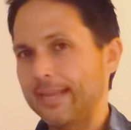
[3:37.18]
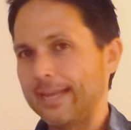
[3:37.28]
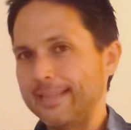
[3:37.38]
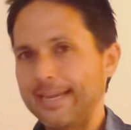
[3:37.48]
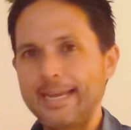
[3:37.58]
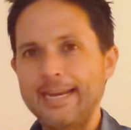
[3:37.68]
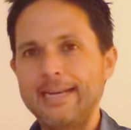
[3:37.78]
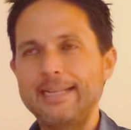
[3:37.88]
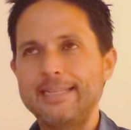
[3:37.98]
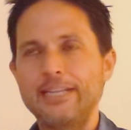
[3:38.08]
that they get
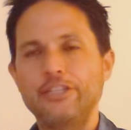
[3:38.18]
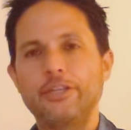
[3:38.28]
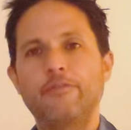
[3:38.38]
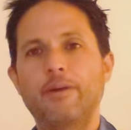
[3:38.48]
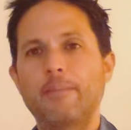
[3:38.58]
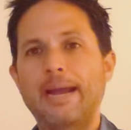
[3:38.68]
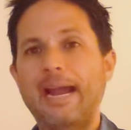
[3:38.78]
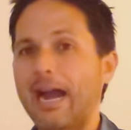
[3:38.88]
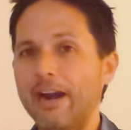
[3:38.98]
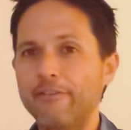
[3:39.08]
any attention from
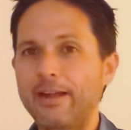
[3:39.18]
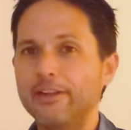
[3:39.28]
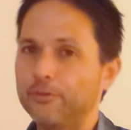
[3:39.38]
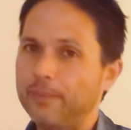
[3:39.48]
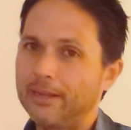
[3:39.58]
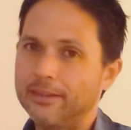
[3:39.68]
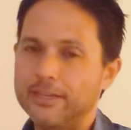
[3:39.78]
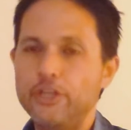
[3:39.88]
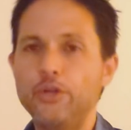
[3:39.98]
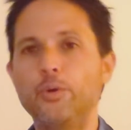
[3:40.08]
a higher value male
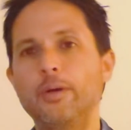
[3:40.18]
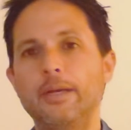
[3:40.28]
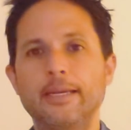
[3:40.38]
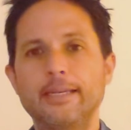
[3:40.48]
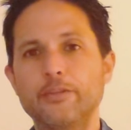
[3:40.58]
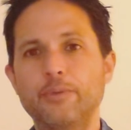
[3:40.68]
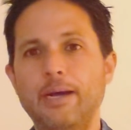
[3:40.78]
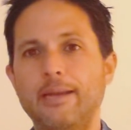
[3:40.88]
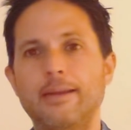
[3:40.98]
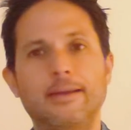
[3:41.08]
than you, guess
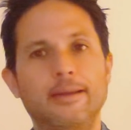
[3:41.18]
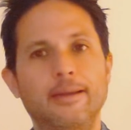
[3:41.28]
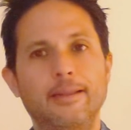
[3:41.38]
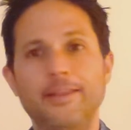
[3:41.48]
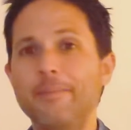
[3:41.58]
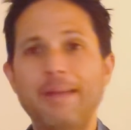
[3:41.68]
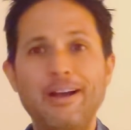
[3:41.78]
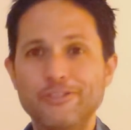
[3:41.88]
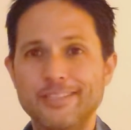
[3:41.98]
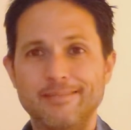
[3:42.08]
what? They're
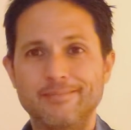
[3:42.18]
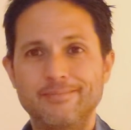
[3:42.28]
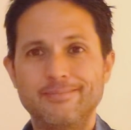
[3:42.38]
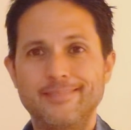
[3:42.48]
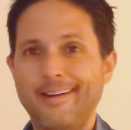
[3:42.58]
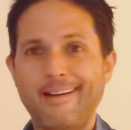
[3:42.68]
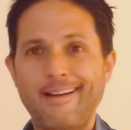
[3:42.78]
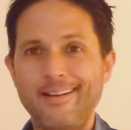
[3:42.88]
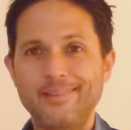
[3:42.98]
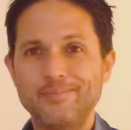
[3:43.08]
bouncing. They're
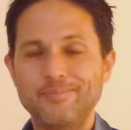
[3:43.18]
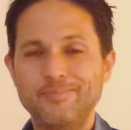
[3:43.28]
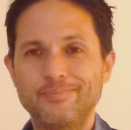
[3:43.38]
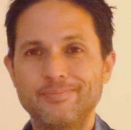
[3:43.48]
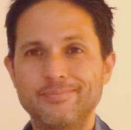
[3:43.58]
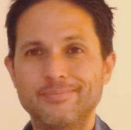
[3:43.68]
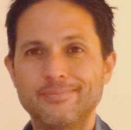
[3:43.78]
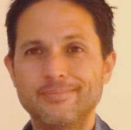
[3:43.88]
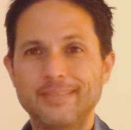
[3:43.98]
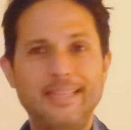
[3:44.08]
gone.
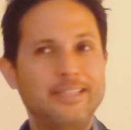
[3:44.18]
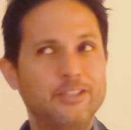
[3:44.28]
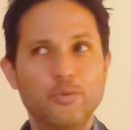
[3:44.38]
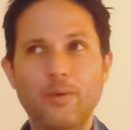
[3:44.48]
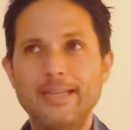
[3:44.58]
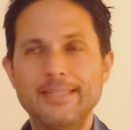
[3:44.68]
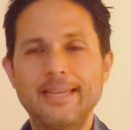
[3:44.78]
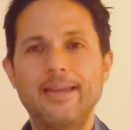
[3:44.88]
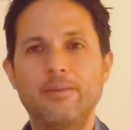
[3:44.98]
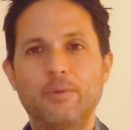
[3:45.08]
Okay, this is why I
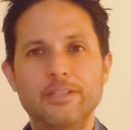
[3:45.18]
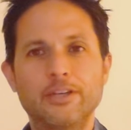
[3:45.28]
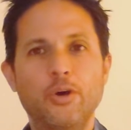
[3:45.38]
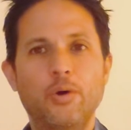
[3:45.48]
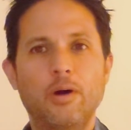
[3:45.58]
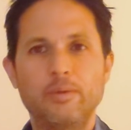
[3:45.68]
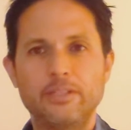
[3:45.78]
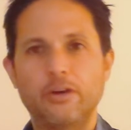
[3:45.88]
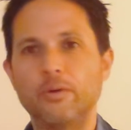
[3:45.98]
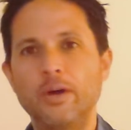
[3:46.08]
say, once a hoe,
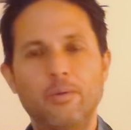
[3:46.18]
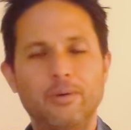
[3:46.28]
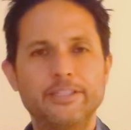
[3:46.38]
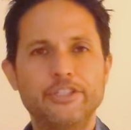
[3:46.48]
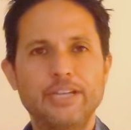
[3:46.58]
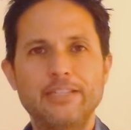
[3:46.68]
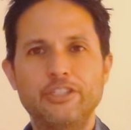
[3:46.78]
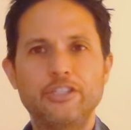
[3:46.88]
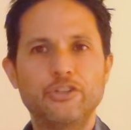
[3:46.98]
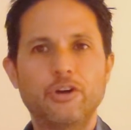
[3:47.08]
always a hoe. Once a
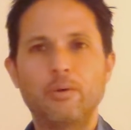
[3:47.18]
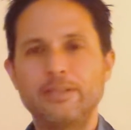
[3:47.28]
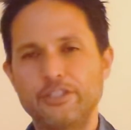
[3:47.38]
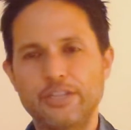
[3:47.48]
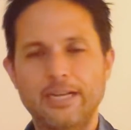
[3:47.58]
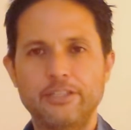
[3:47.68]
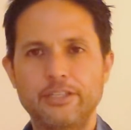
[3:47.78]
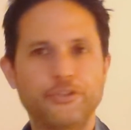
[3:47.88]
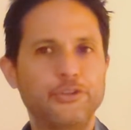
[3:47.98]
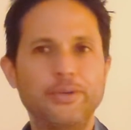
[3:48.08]
Chad chaser, always a Chad
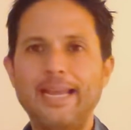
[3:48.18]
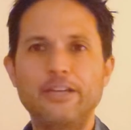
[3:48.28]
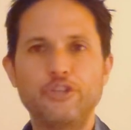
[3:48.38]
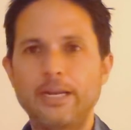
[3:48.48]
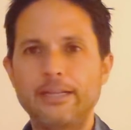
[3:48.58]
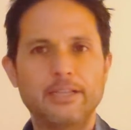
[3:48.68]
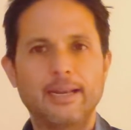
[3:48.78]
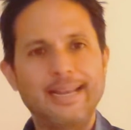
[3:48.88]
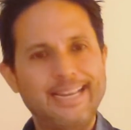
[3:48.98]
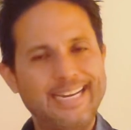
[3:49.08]
chaser. You can't change
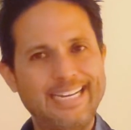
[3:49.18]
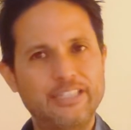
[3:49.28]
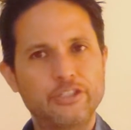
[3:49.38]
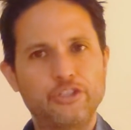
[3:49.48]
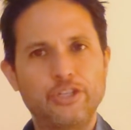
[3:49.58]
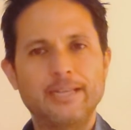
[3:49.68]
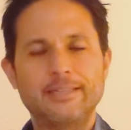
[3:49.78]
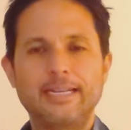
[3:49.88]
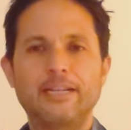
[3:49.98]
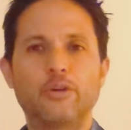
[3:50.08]
that. It's
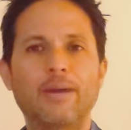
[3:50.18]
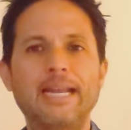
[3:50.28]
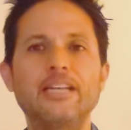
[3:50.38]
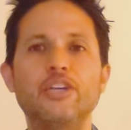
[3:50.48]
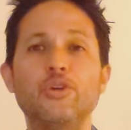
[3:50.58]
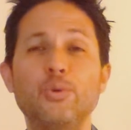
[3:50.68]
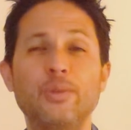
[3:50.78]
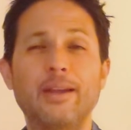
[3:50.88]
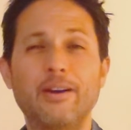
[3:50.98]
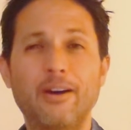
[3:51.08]
just ingrained in
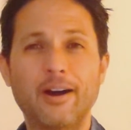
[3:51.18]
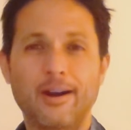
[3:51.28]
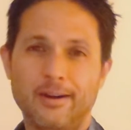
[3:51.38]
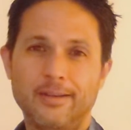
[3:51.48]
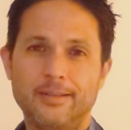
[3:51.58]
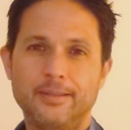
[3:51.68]
who they are.